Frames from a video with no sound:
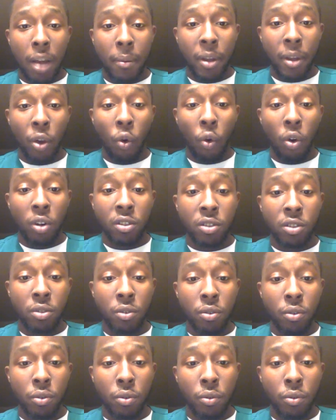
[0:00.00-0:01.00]
in order
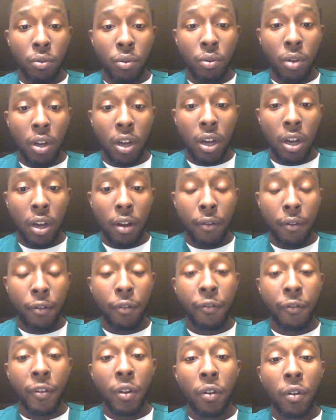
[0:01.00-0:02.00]
to
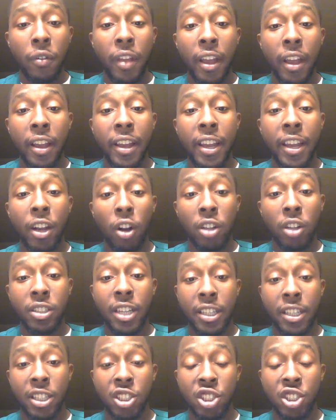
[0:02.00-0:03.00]
fulfill their ER
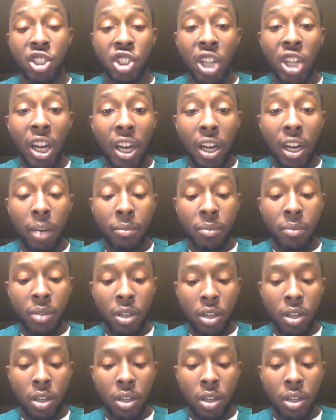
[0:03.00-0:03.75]
technician job.